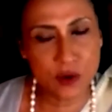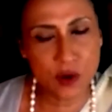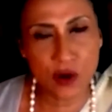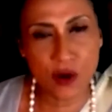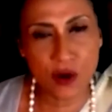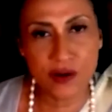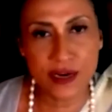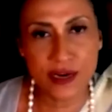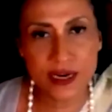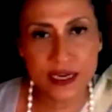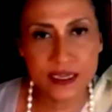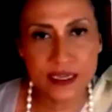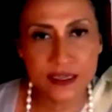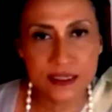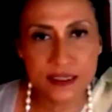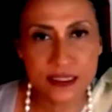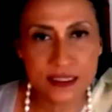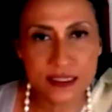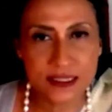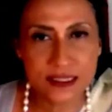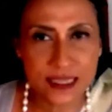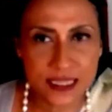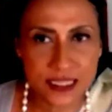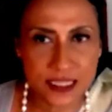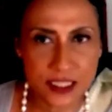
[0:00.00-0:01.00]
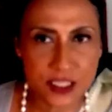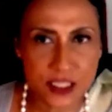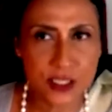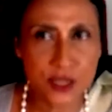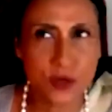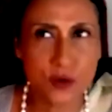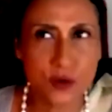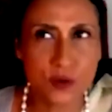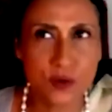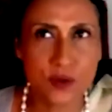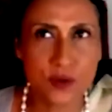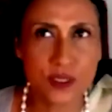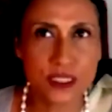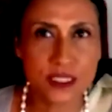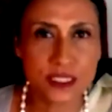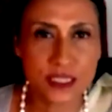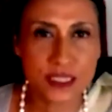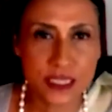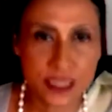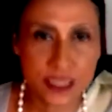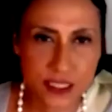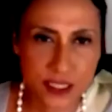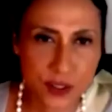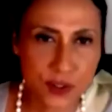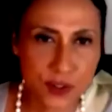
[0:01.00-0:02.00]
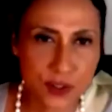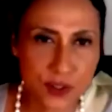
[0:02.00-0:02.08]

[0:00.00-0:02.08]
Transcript: Already over 60